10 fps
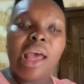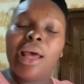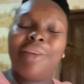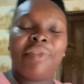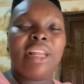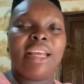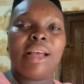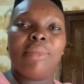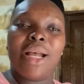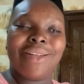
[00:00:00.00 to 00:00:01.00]
I feel like
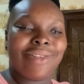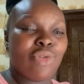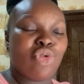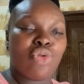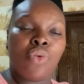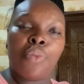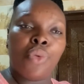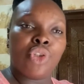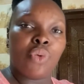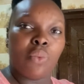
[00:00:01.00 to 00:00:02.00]
I'm adding so
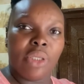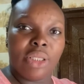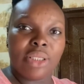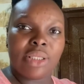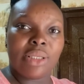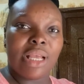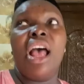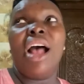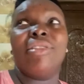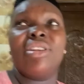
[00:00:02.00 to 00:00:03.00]
much weight.
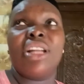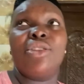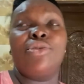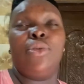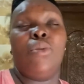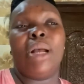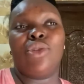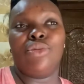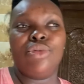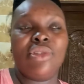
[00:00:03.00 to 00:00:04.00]
I'm trying to go back
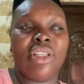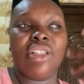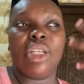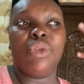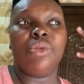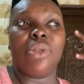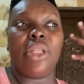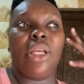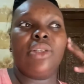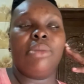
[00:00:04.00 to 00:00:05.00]
to those things I used to
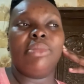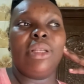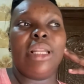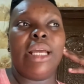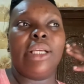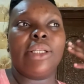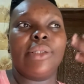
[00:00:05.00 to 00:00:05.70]
take, something like